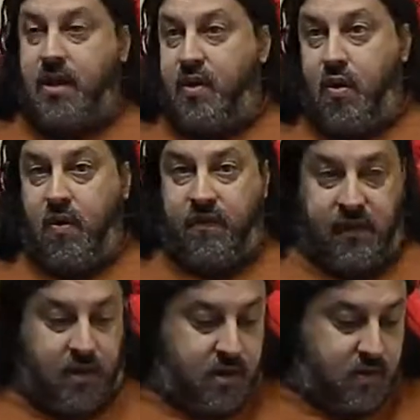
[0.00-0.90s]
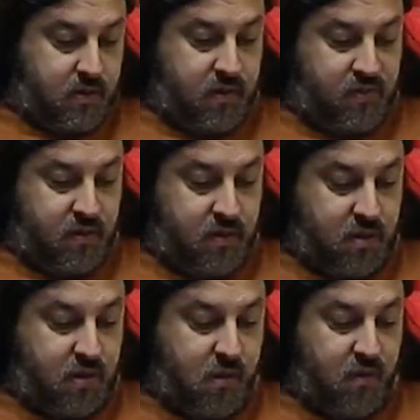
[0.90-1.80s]
the O A R vlog or the O
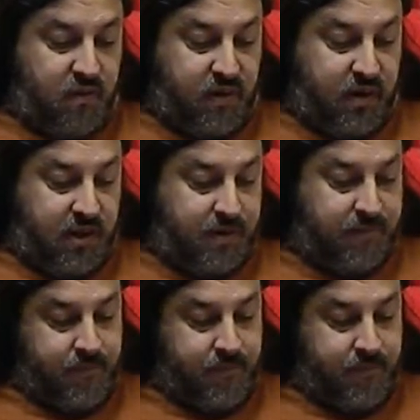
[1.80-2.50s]
A R vlog,